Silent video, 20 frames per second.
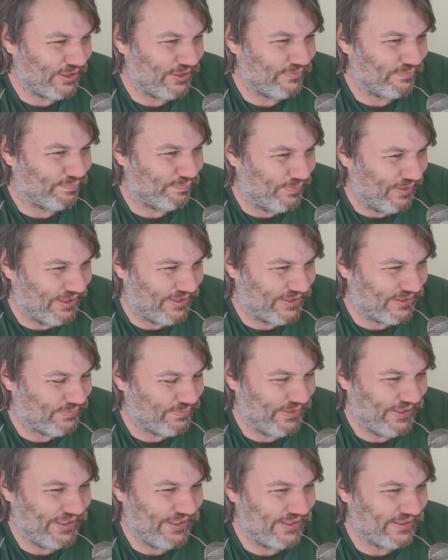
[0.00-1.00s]
and beat the
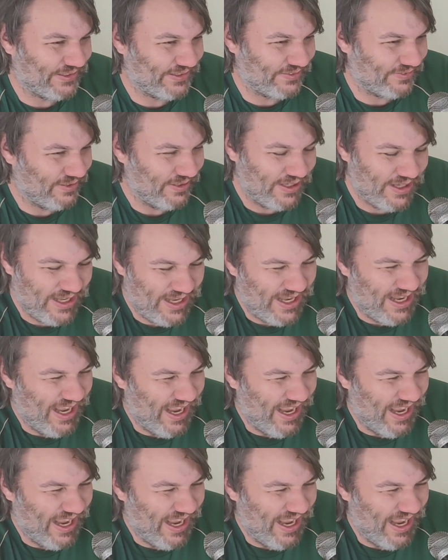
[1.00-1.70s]
speeds, and